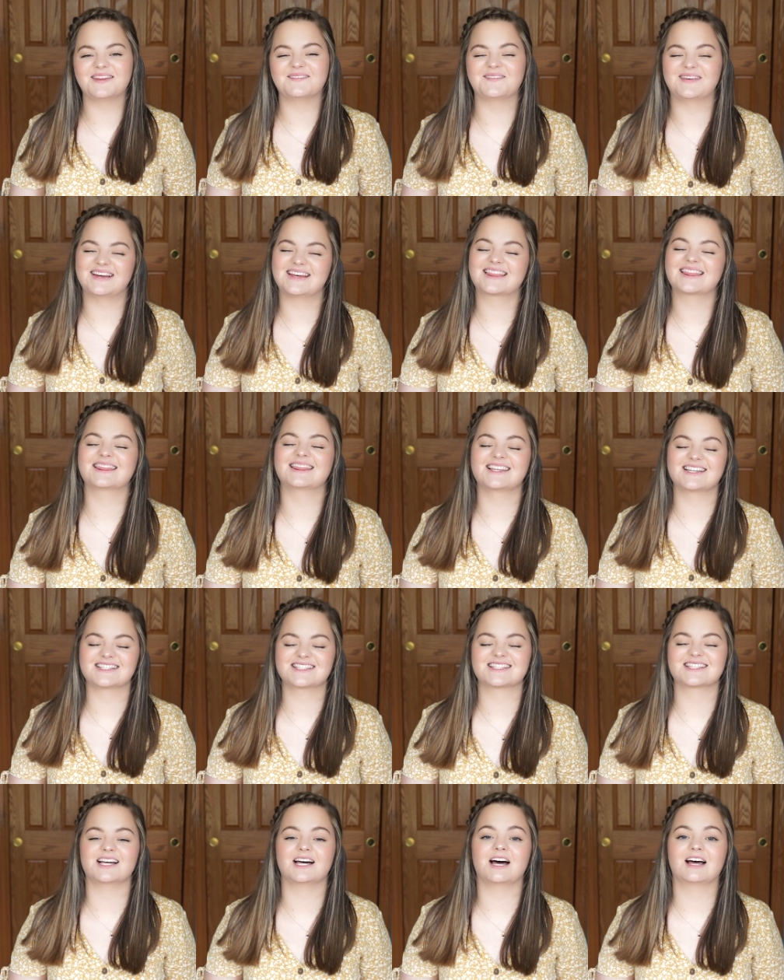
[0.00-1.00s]
with
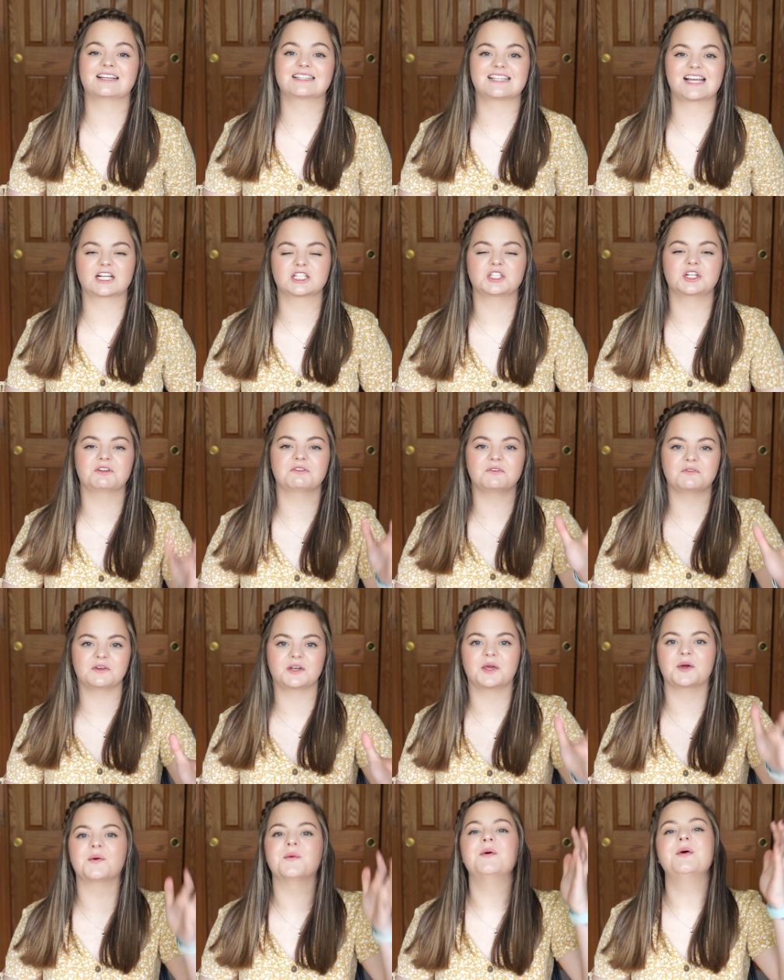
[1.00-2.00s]
this section of the
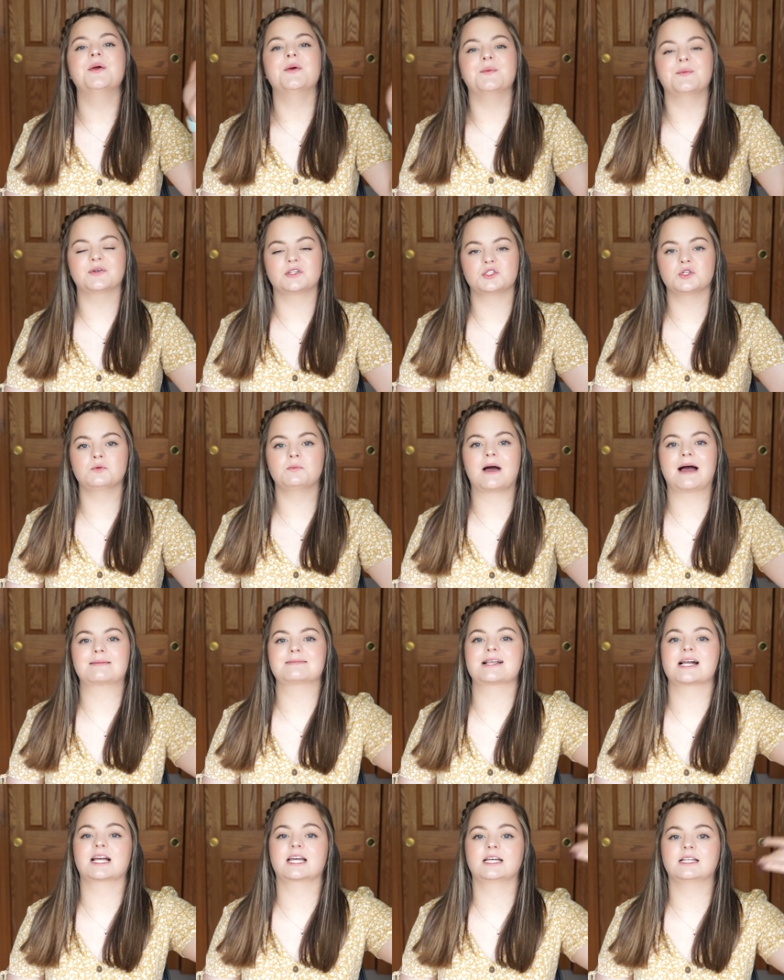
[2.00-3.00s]
video with two
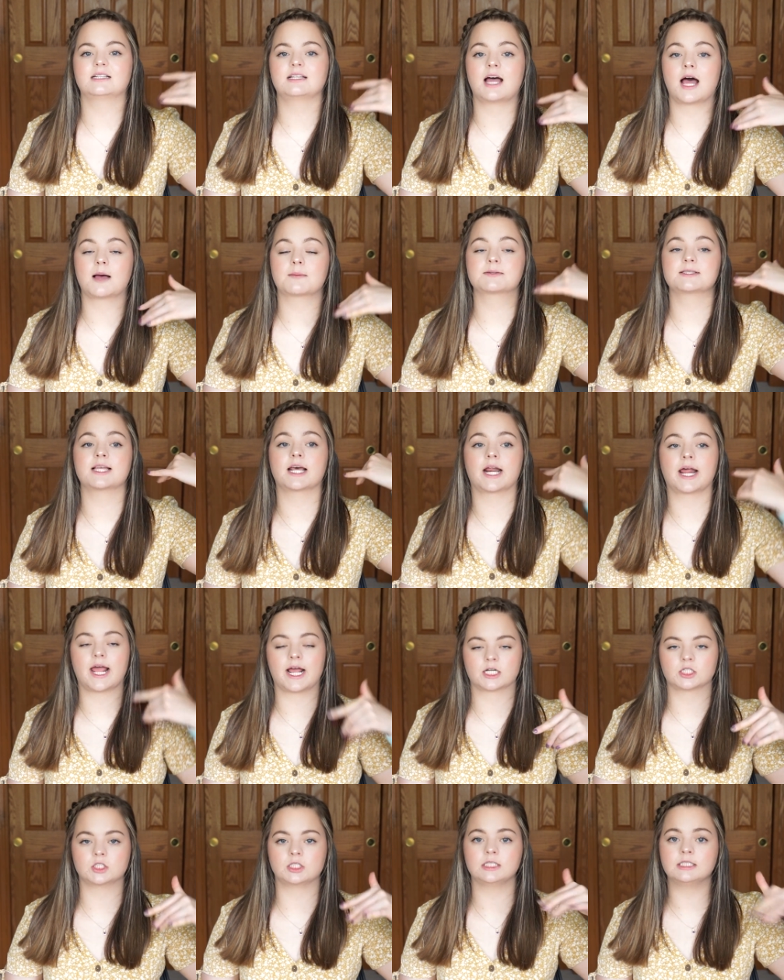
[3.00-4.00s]
pop socket tops that I
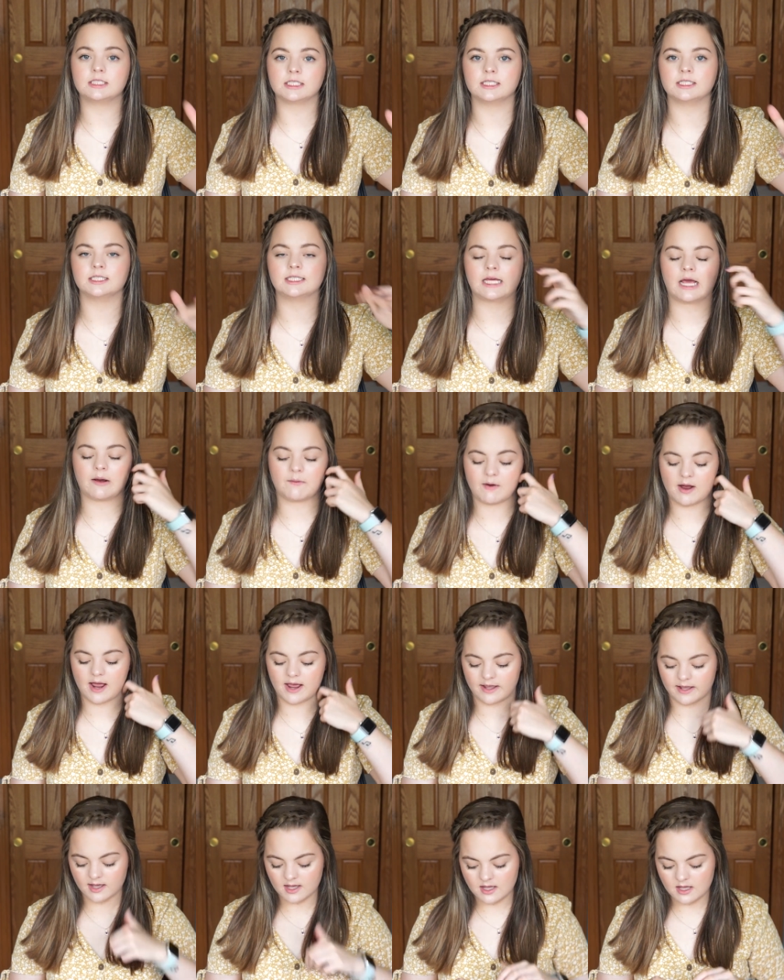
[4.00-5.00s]
actually did
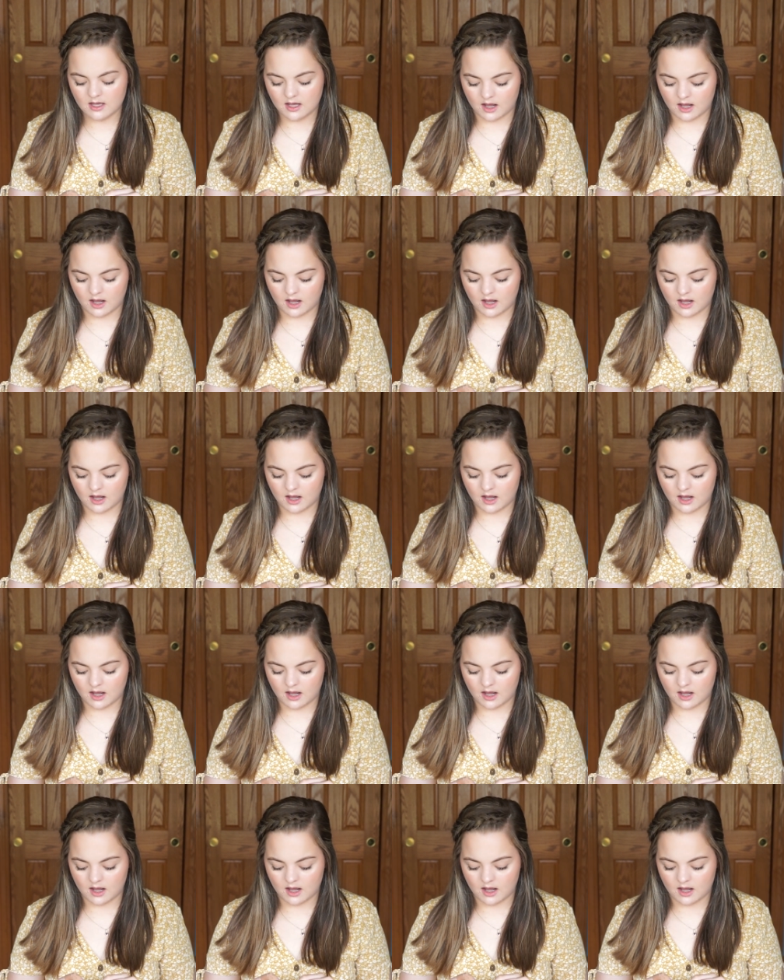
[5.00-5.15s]
DIY.